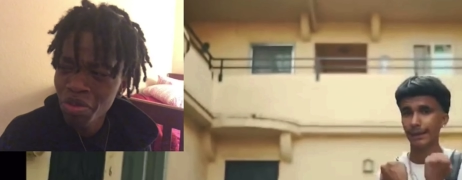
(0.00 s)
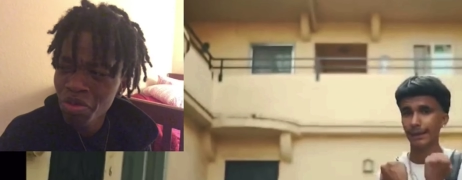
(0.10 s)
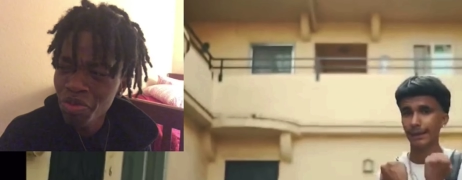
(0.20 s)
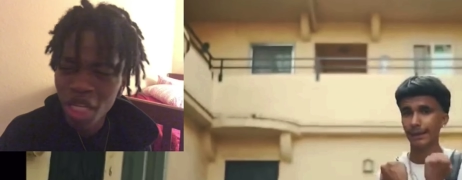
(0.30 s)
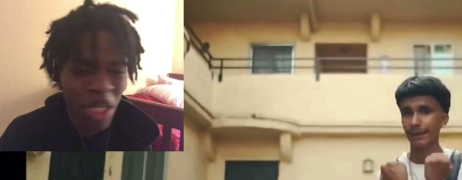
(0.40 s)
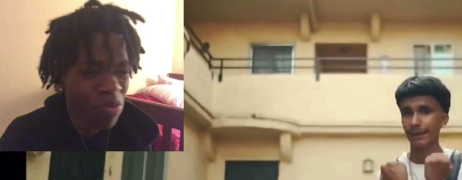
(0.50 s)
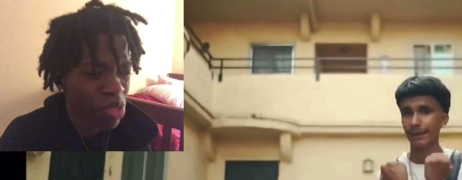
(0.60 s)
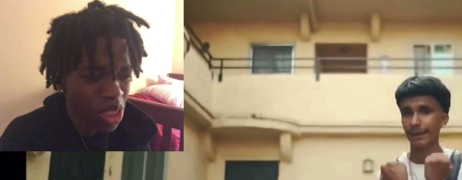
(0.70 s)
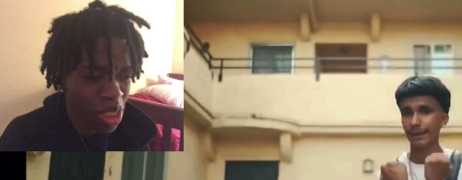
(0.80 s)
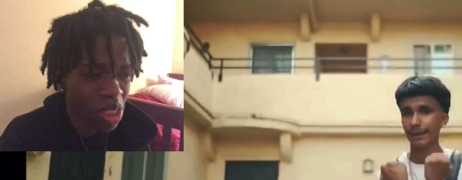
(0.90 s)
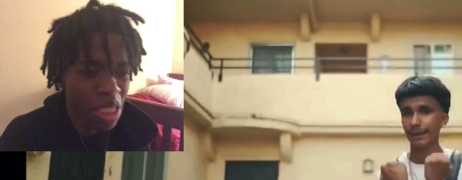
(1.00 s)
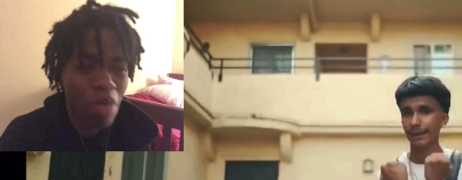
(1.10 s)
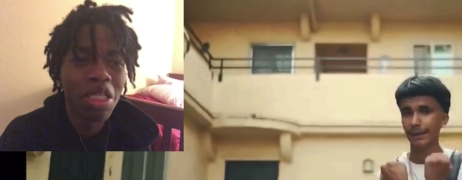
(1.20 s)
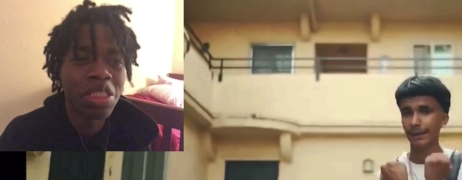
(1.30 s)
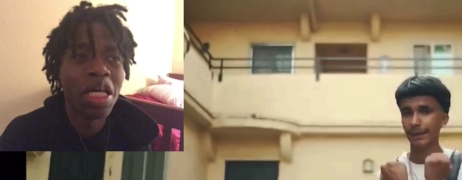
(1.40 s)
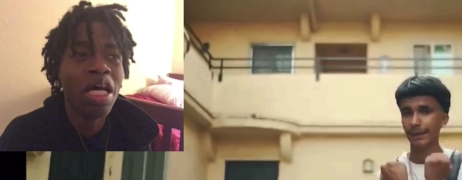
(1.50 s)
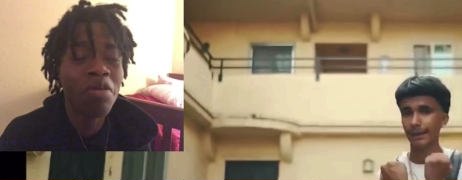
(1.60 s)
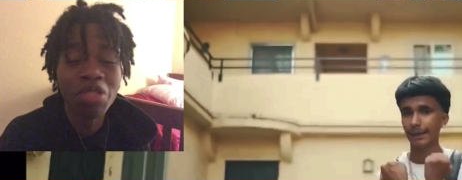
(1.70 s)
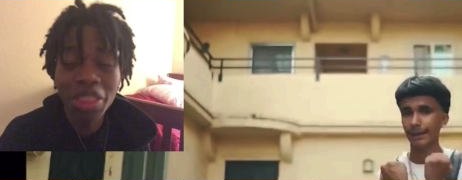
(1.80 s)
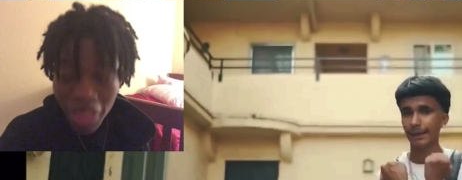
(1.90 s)
Speaker 1: Not every year. That boy said
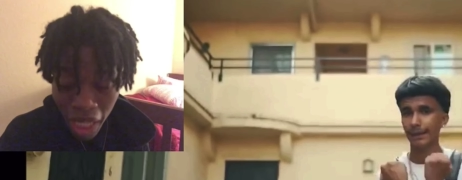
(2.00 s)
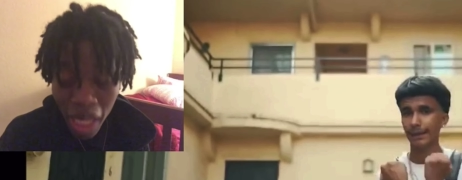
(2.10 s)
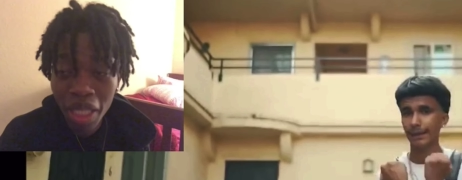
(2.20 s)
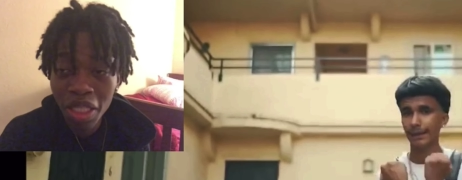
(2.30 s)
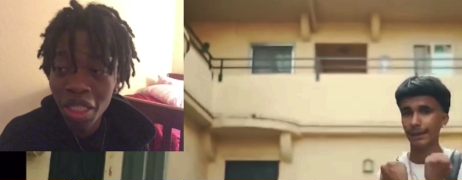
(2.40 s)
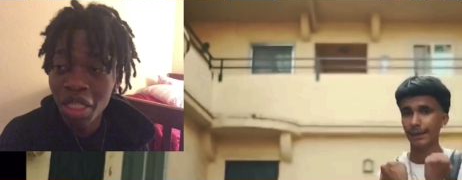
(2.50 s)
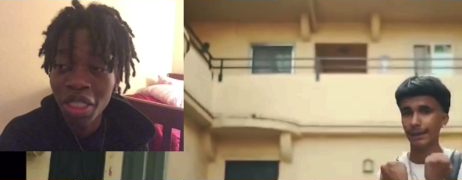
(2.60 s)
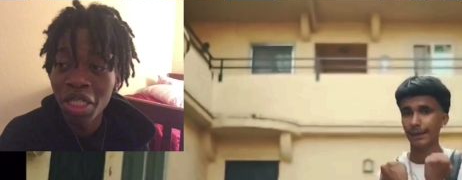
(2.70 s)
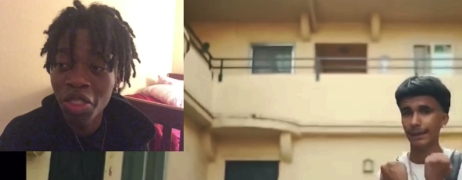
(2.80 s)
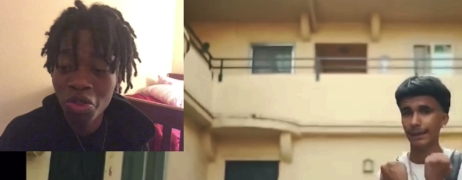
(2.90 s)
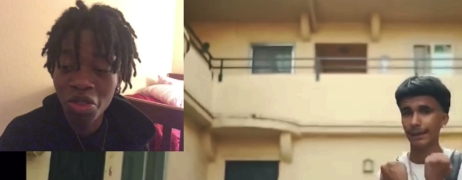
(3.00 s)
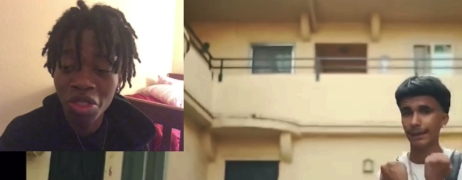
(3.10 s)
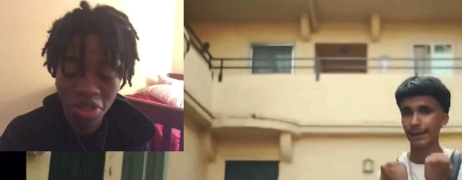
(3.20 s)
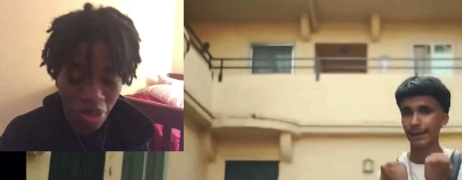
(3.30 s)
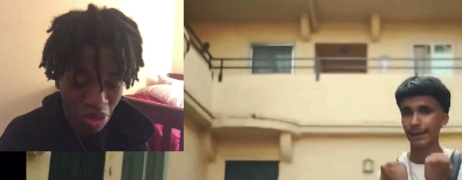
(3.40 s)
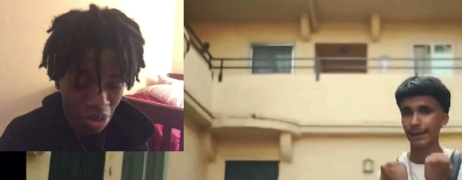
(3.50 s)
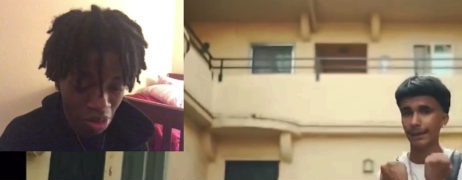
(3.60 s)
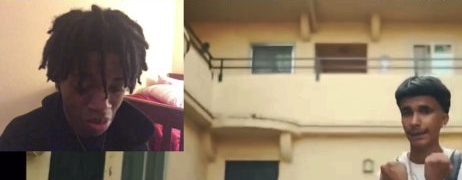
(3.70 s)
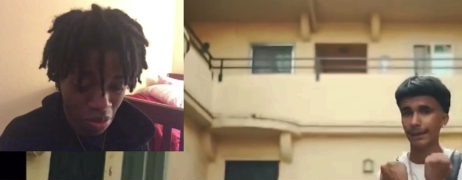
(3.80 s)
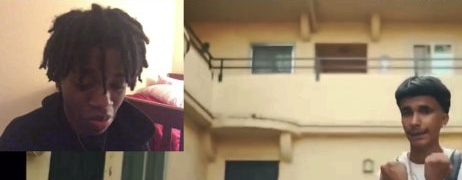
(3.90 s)
every day he cooking indoors.
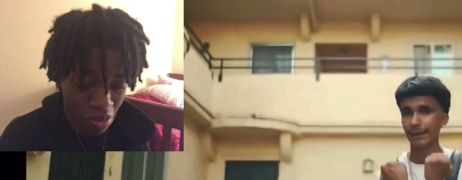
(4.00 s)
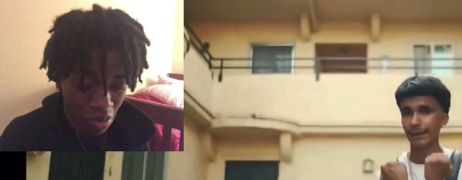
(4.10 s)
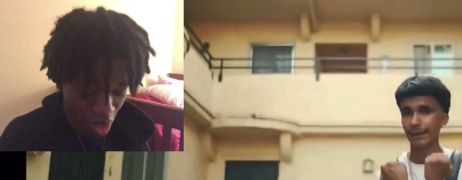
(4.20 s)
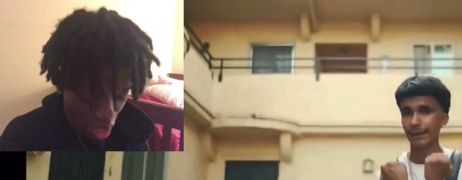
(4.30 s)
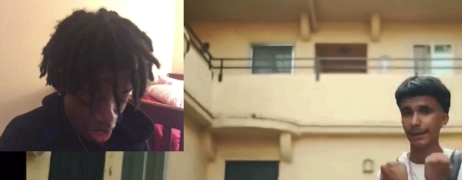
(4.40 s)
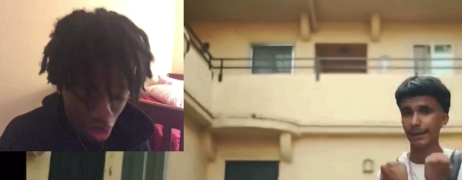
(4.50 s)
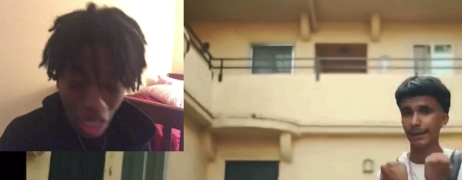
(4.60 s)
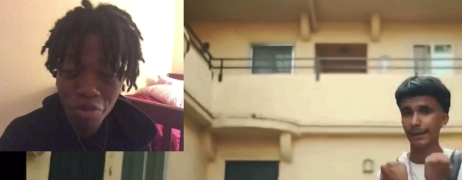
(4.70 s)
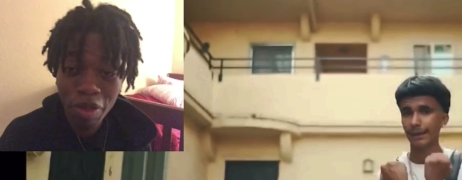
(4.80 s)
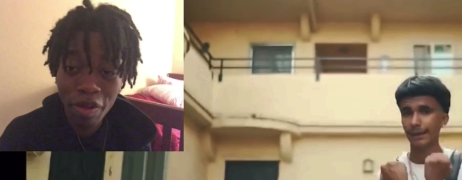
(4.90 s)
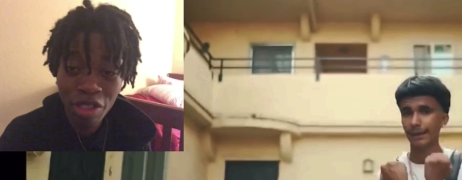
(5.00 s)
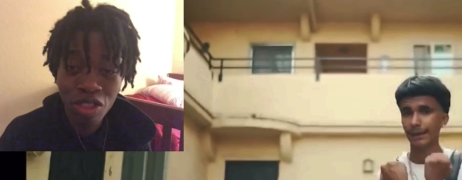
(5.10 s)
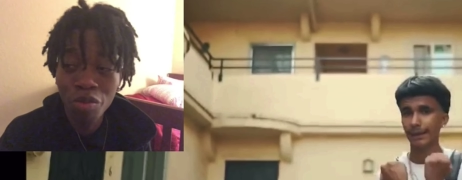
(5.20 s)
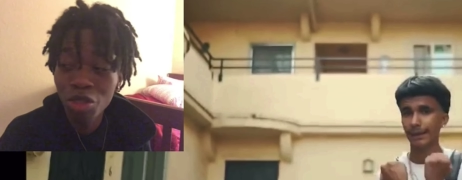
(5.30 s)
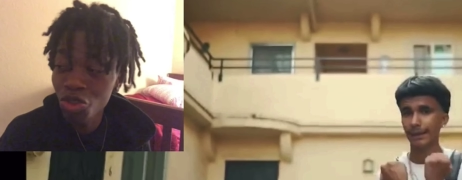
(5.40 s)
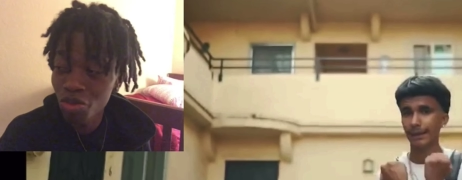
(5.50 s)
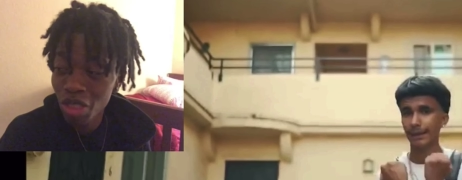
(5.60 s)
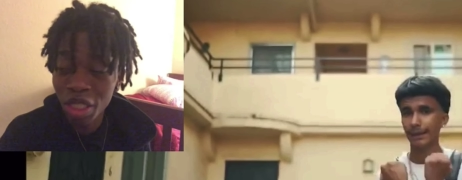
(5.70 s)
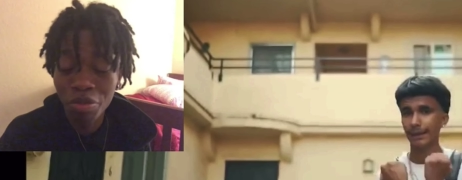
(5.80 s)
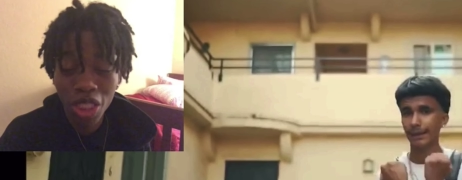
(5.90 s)
Hey, I know I'm, I'm, going need you. I'm need you.
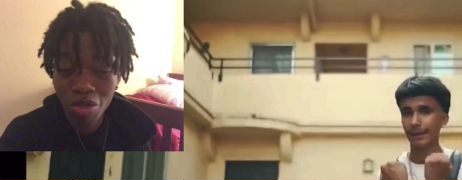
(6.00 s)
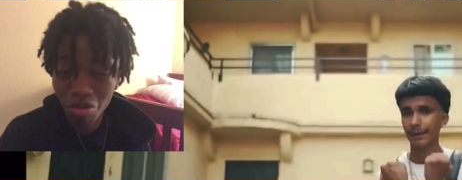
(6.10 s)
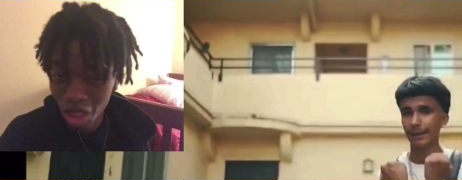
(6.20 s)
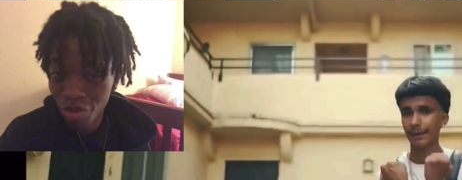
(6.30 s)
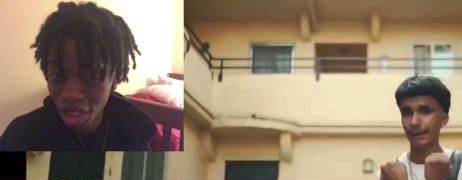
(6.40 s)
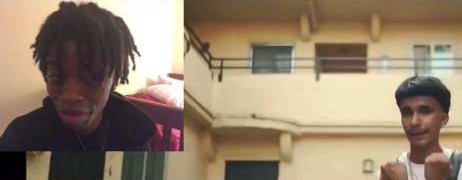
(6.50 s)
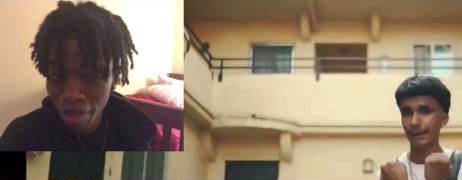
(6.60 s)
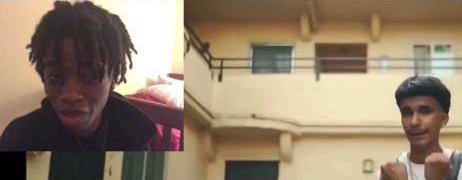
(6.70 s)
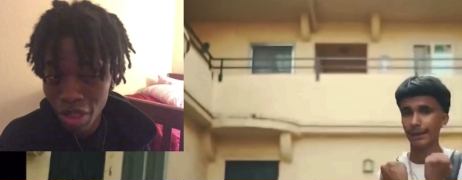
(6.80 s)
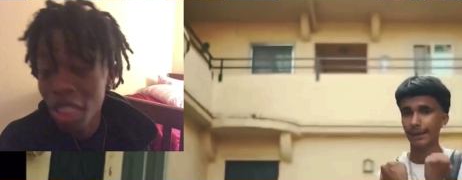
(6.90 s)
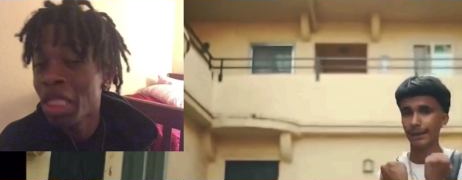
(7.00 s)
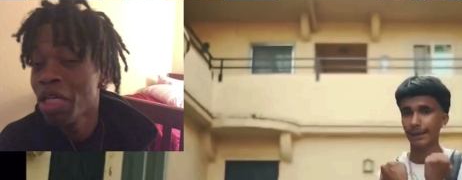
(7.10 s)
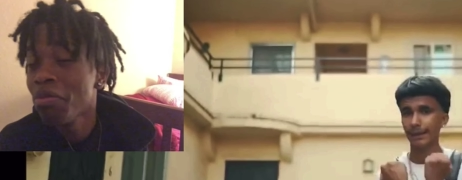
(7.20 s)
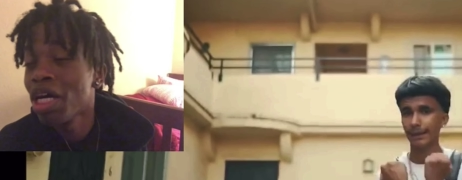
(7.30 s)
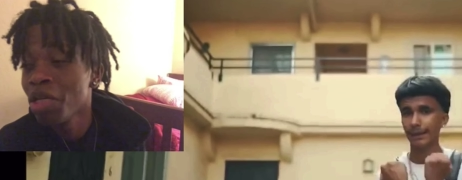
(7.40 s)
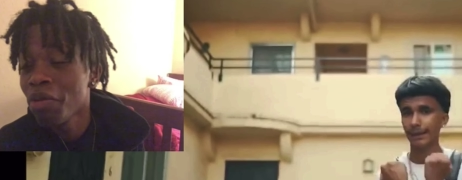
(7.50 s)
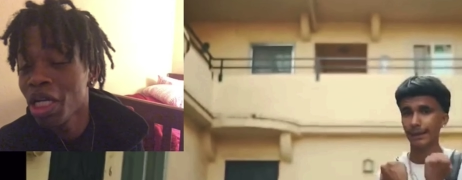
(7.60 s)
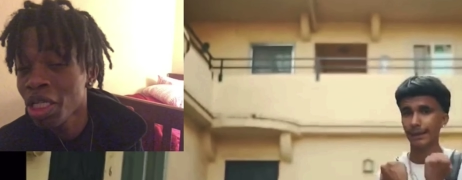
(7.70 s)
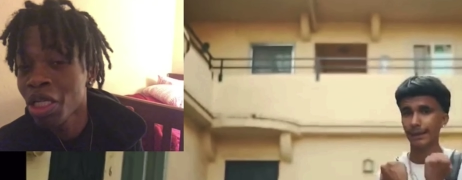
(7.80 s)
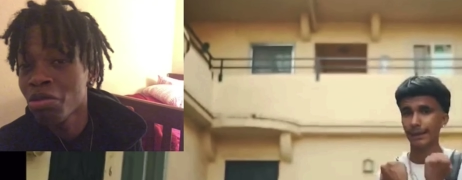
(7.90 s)
Hey, bro, hit, hit, my hey, hit my hit my
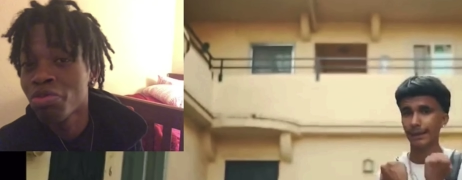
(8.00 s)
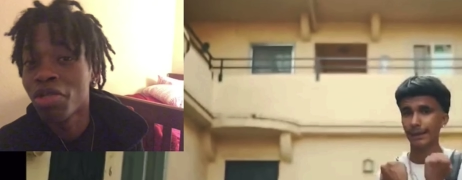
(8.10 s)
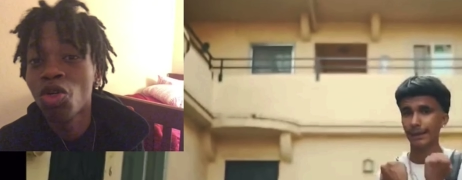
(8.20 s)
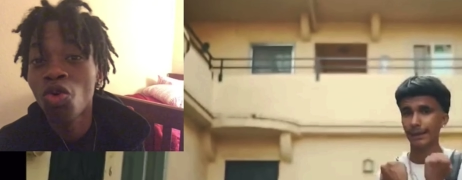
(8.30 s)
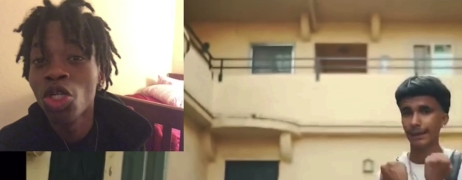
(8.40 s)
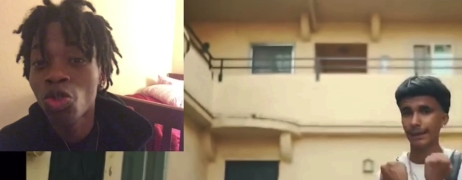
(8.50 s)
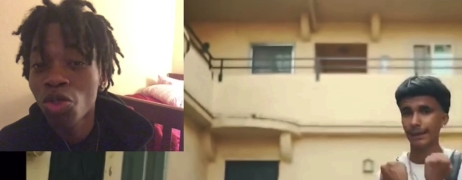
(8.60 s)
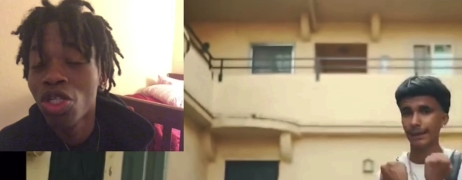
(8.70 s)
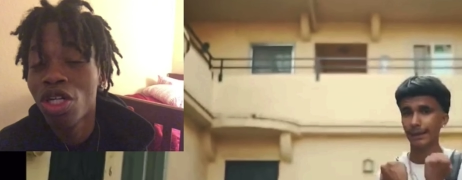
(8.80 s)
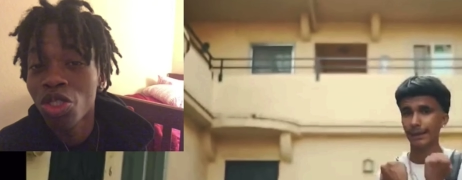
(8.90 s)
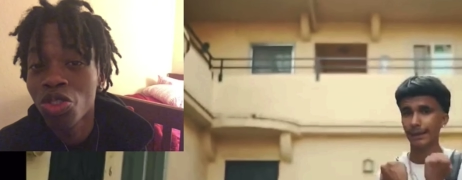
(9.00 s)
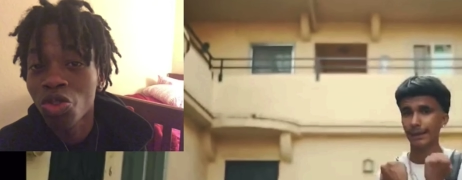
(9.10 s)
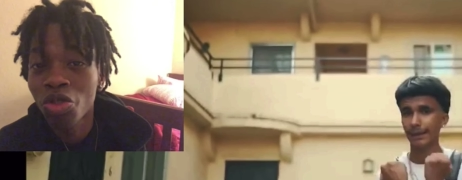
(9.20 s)
DMs, bro. QuanThaReal underscore,